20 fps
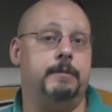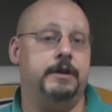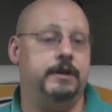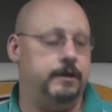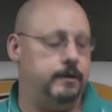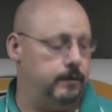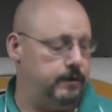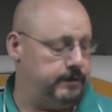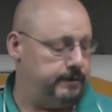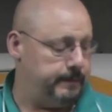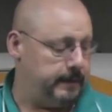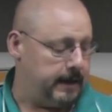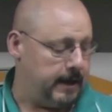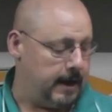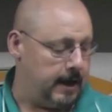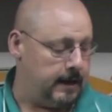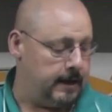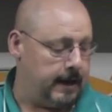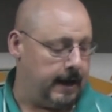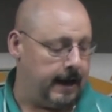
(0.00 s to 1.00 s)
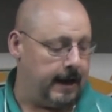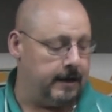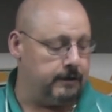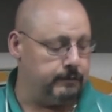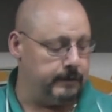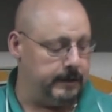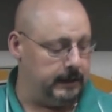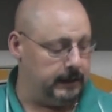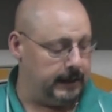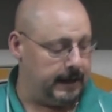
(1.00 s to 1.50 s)
going to use them again, and
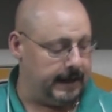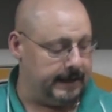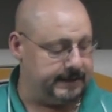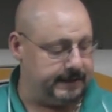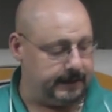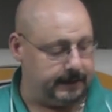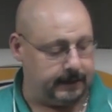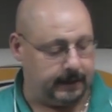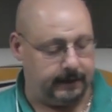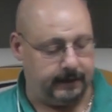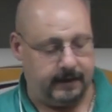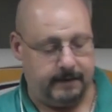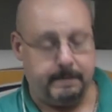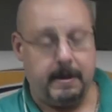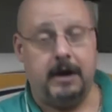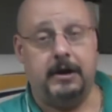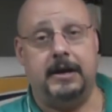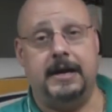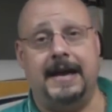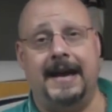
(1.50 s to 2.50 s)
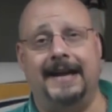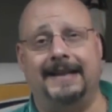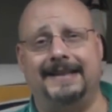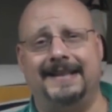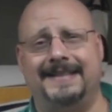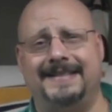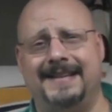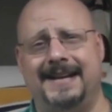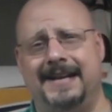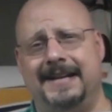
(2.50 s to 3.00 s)
realizing that the amount of ink
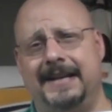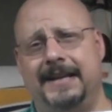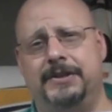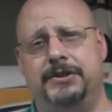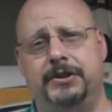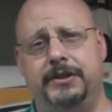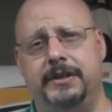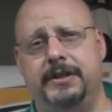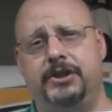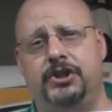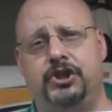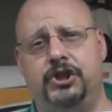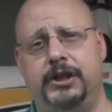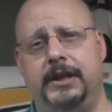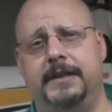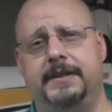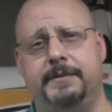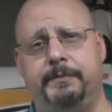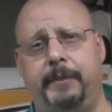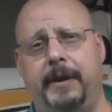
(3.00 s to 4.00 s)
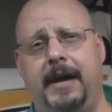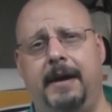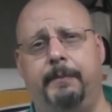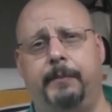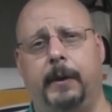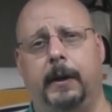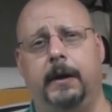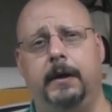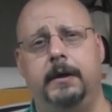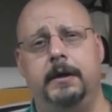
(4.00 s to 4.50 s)
that's on each of these sheets of
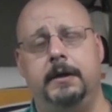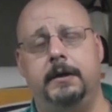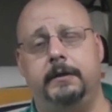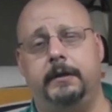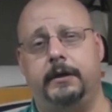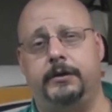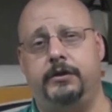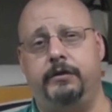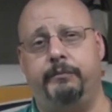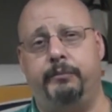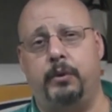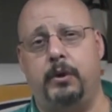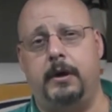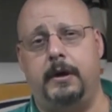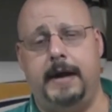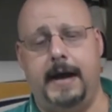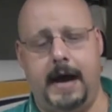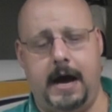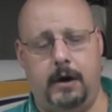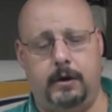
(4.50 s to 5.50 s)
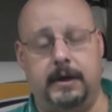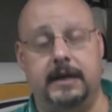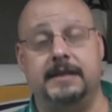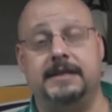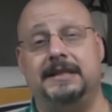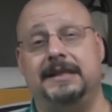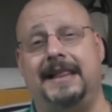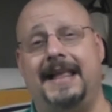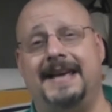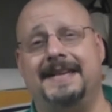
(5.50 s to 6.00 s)
paper that you printed out
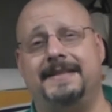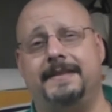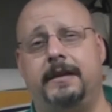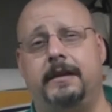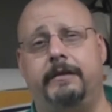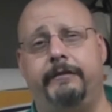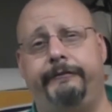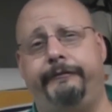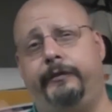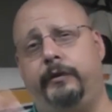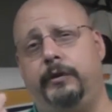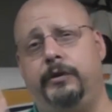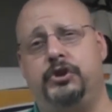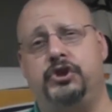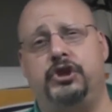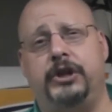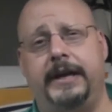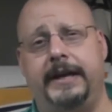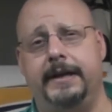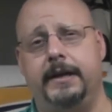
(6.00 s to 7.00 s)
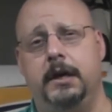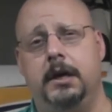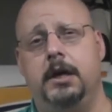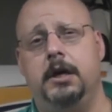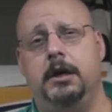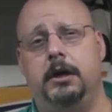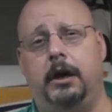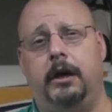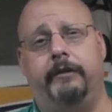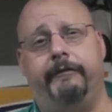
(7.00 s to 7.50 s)
is less than a full sheet
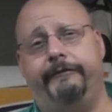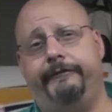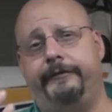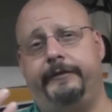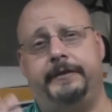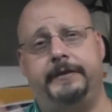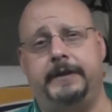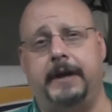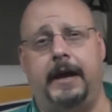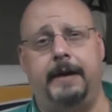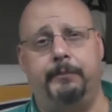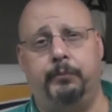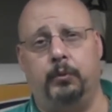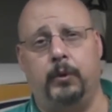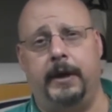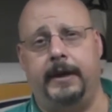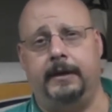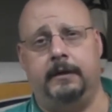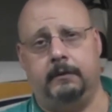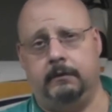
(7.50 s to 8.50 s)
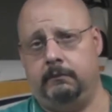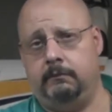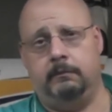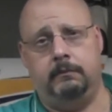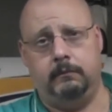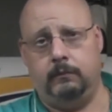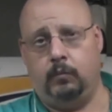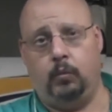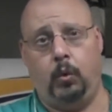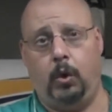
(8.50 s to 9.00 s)
of typewritten
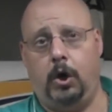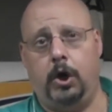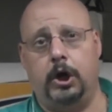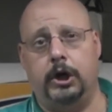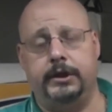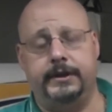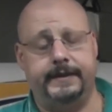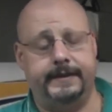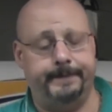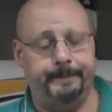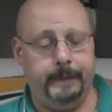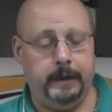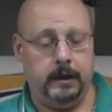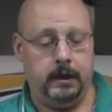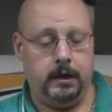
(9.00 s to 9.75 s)
words,